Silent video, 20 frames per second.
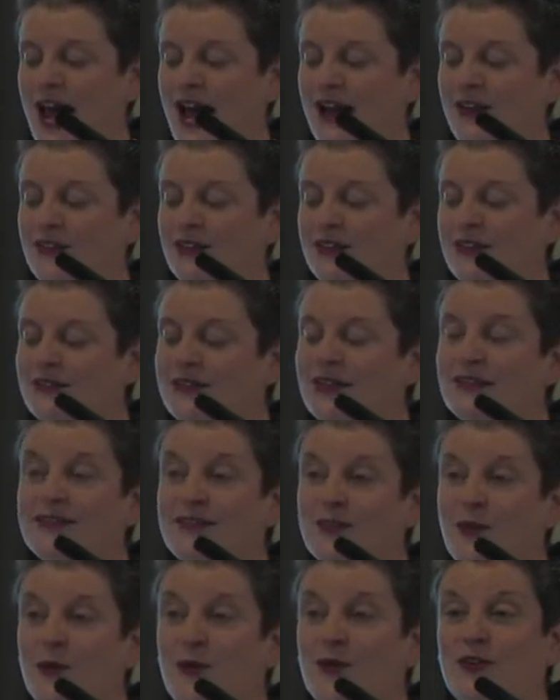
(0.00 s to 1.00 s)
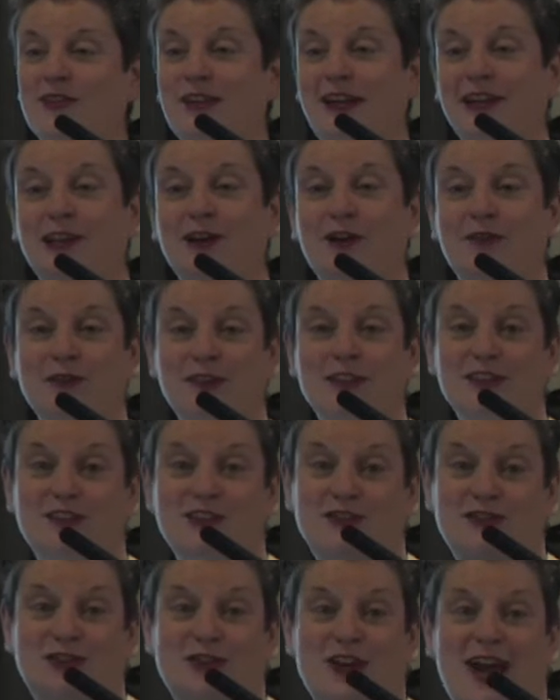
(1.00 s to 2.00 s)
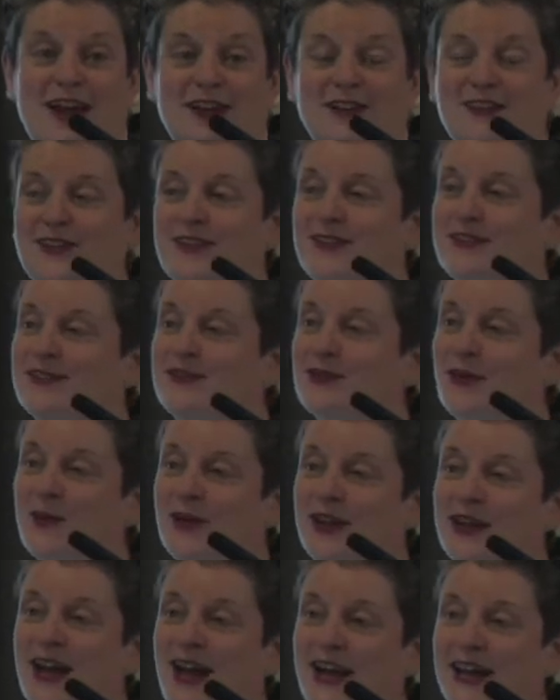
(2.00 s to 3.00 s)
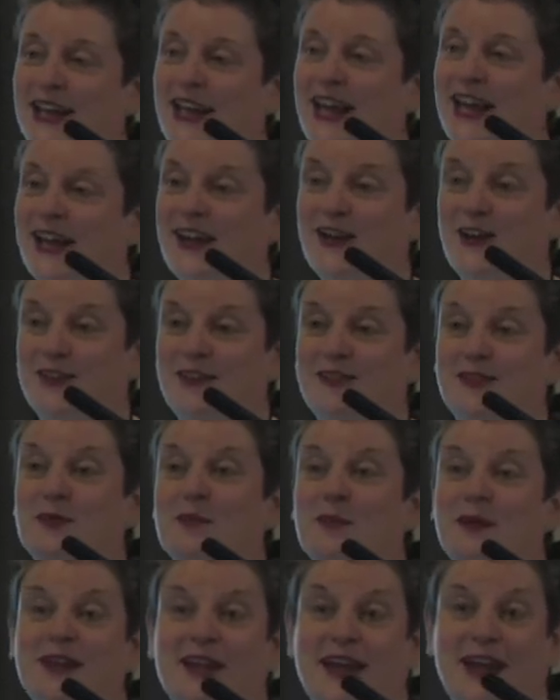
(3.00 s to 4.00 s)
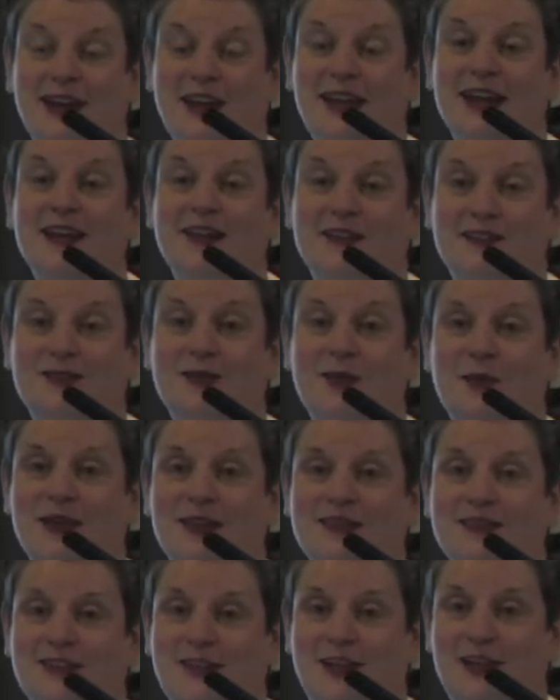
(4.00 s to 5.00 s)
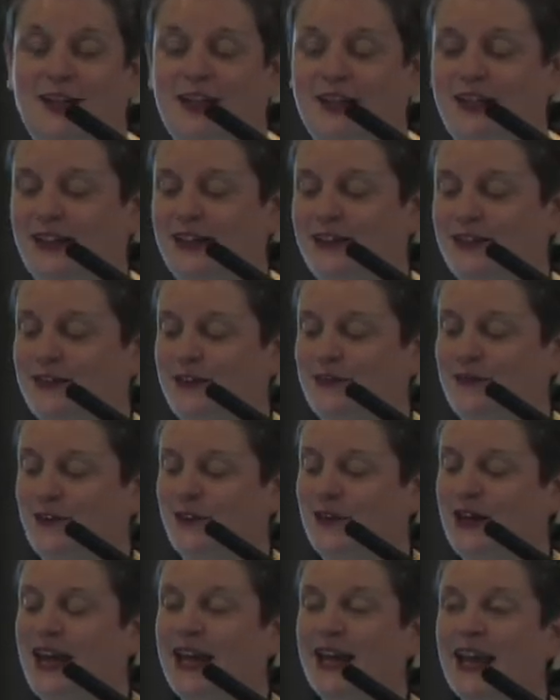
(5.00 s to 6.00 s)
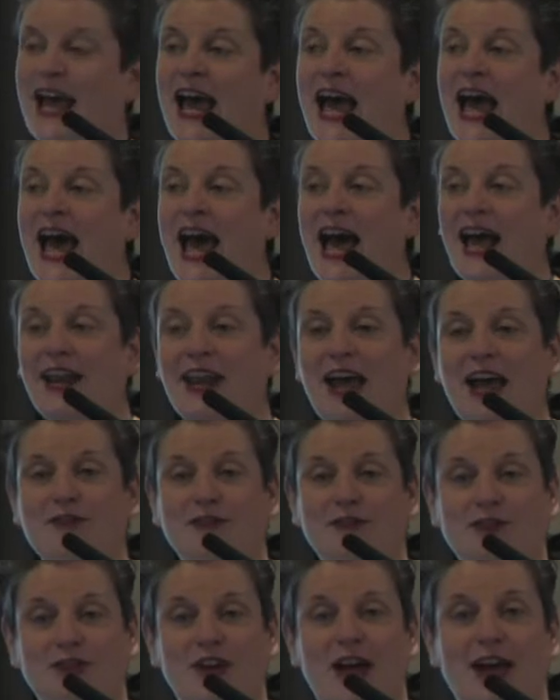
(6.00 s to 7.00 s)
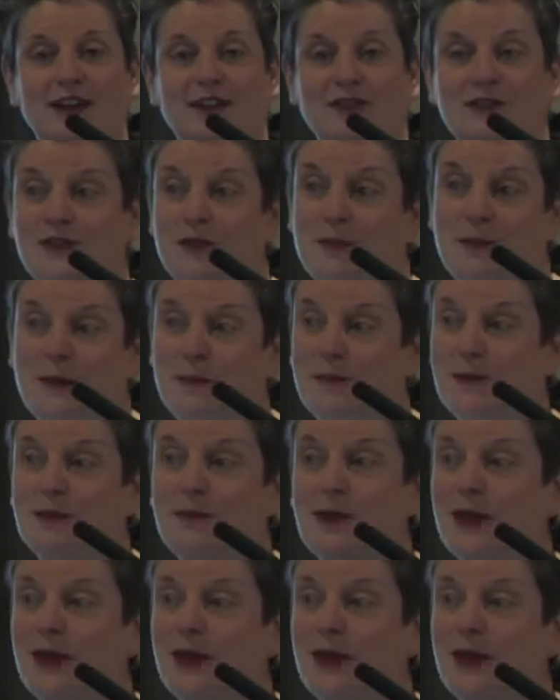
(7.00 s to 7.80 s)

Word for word: And the discourse, I'd love you to chat, because sewing, I'd like us to be like in sewing circles, if you like, and have chats to people.